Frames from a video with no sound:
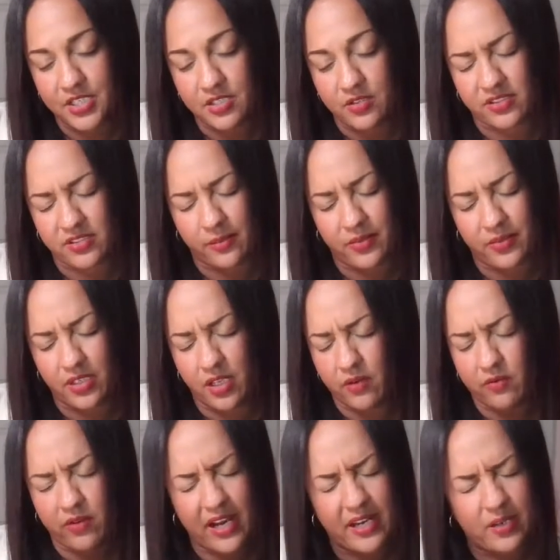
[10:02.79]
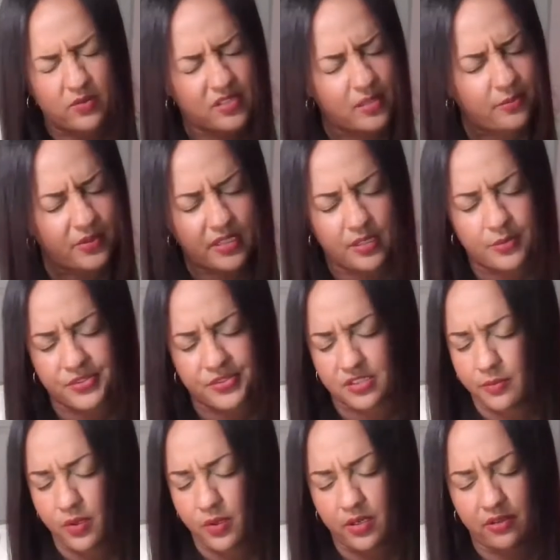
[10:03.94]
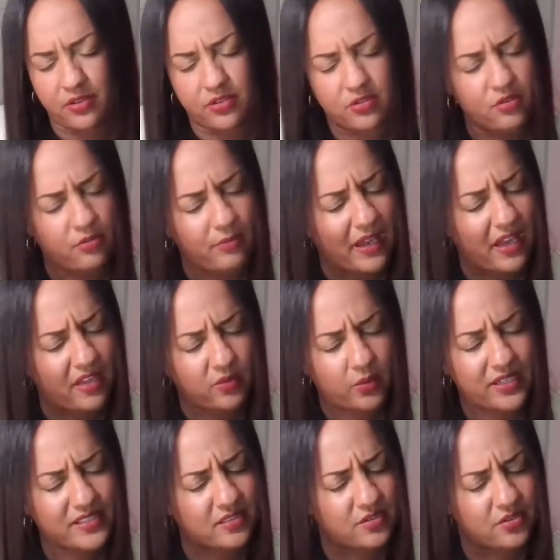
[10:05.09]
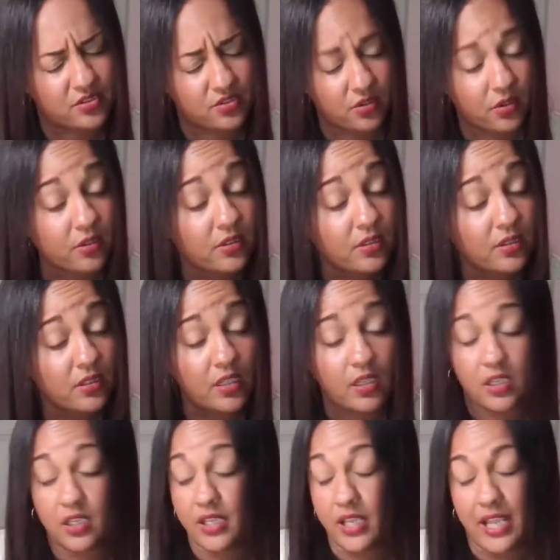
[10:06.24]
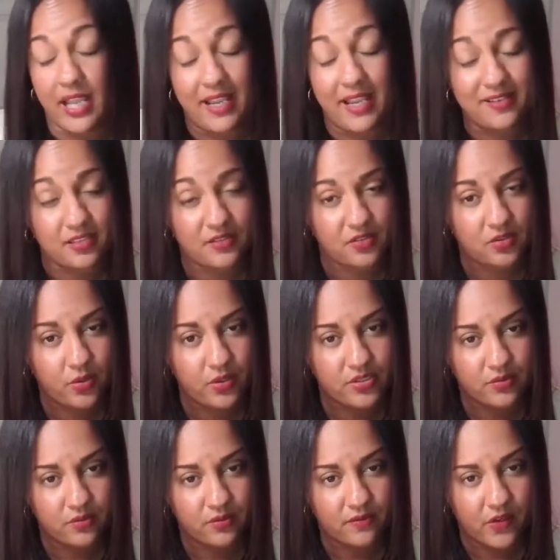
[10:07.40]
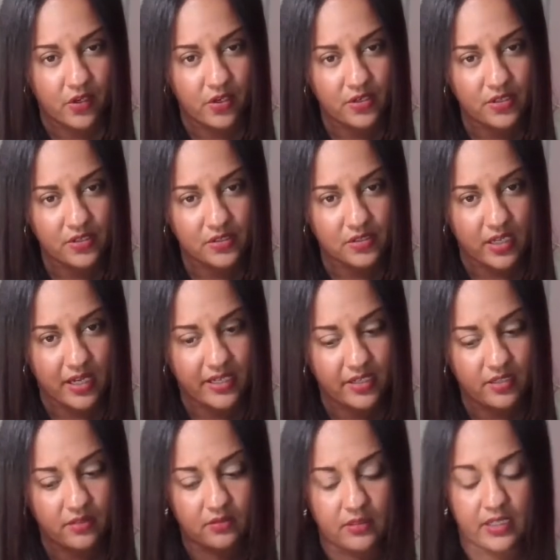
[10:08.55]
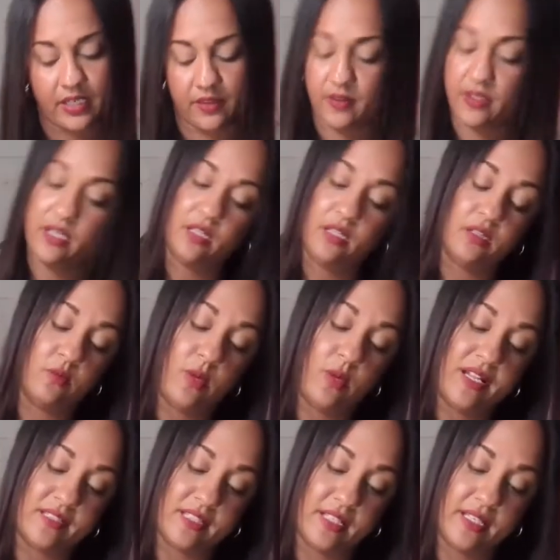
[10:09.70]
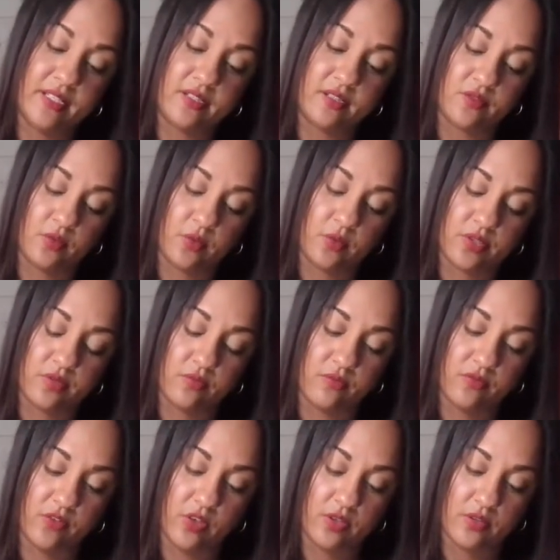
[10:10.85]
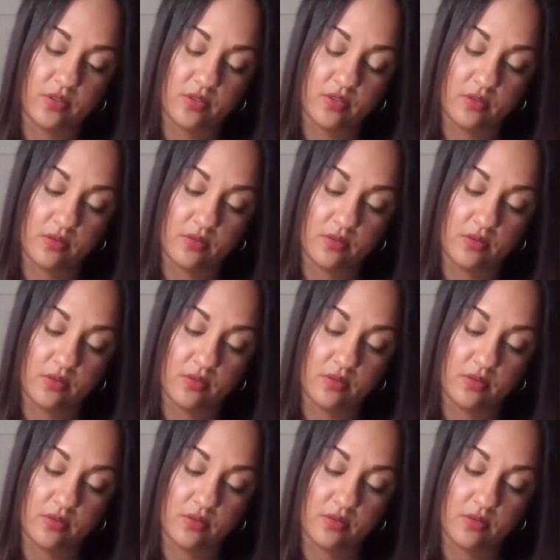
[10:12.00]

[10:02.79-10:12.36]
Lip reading: or something not right in something that was spoken. The true pathway is uncertain. Ace of Swords in reverse. I don't like that. Why is the Ace of Swords in reverse?